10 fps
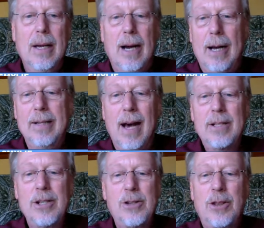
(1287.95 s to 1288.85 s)
not
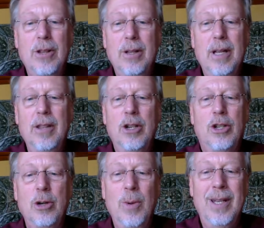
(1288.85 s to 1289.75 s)
just in the
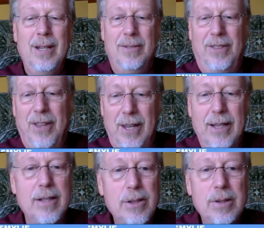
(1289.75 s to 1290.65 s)
doing of
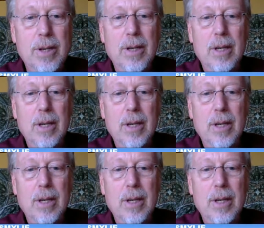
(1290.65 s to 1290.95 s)
things,